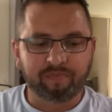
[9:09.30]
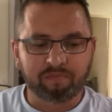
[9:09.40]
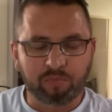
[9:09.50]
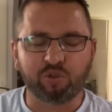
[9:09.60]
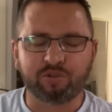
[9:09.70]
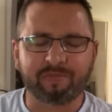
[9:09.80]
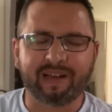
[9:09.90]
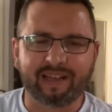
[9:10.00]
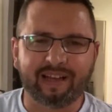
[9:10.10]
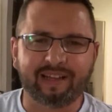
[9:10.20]
most of my
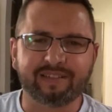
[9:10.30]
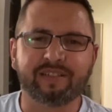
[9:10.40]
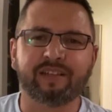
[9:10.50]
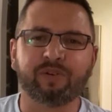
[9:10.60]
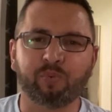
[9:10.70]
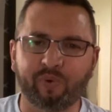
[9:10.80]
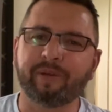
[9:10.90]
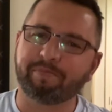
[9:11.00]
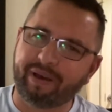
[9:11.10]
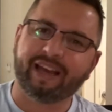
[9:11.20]
guys
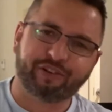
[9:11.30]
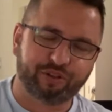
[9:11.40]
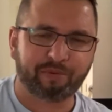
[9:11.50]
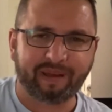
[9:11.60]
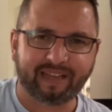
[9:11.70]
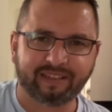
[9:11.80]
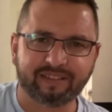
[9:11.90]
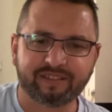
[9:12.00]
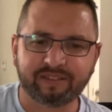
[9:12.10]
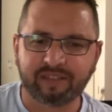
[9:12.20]
went back to their
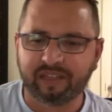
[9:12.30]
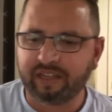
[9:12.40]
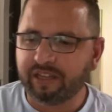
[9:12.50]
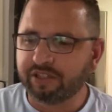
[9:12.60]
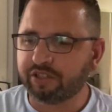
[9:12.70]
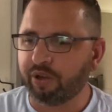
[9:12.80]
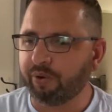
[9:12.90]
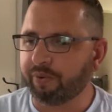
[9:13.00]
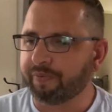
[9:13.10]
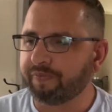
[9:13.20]
magnets.
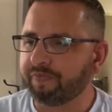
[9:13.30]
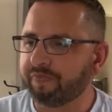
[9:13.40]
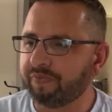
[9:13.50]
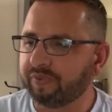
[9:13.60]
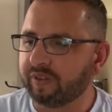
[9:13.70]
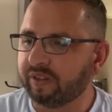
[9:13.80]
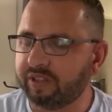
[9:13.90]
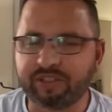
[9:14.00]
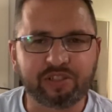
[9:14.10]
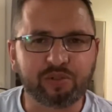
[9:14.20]
So
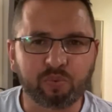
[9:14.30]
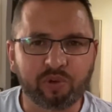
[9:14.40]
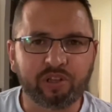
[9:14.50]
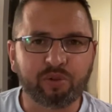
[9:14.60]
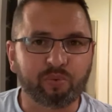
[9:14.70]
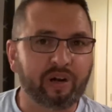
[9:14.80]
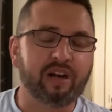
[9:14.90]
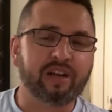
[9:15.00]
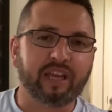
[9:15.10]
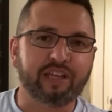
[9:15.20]
this is one of the rare
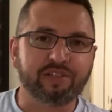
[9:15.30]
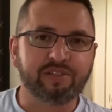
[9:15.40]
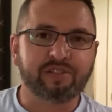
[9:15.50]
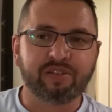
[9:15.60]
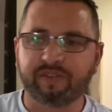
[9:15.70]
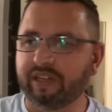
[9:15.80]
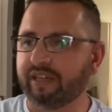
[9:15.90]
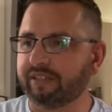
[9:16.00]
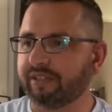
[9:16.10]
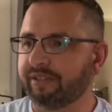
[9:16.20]
occasions
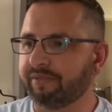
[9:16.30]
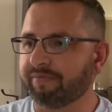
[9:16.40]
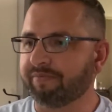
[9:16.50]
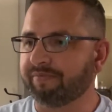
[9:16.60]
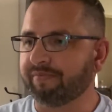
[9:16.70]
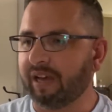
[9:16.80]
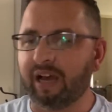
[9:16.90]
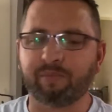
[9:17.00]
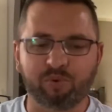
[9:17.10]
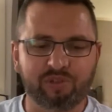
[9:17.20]
that
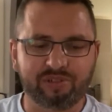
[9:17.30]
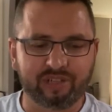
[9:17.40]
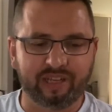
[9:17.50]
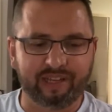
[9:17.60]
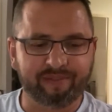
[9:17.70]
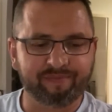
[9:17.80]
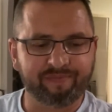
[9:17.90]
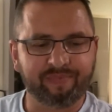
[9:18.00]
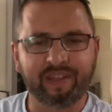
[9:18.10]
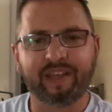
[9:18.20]
I'm gonna say
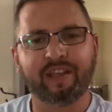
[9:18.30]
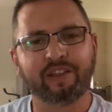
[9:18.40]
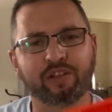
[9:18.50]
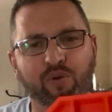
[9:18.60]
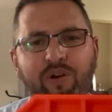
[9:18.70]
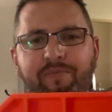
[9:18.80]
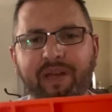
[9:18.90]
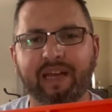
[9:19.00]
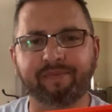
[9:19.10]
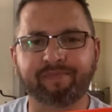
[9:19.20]
the
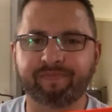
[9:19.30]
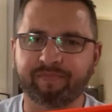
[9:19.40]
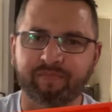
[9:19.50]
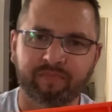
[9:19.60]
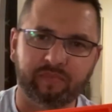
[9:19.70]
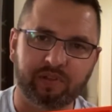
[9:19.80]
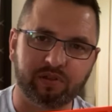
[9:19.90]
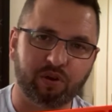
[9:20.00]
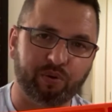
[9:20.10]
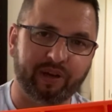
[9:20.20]
Grypmat is
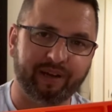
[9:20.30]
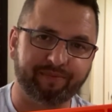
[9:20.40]
okay.